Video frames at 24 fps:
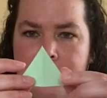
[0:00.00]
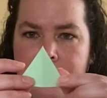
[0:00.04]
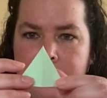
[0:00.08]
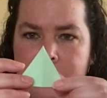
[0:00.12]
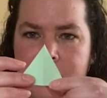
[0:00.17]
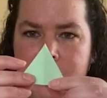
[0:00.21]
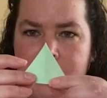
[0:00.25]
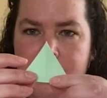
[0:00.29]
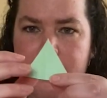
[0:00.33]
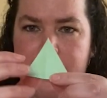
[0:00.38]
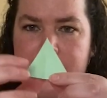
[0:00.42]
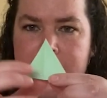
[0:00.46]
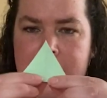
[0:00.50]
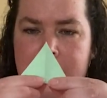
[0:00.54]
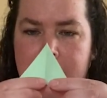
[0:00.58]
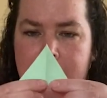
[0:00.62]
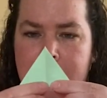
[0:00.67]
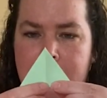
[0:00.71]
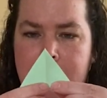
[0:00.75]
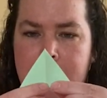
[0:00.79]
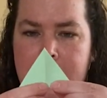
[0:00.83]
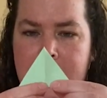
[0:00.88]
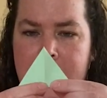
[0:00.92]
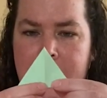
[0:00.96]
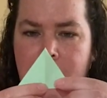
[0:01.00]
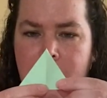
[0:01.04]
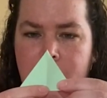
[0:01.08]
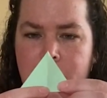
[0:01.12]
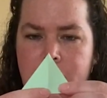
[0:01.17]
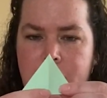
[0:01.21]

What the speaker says: so it's a bigger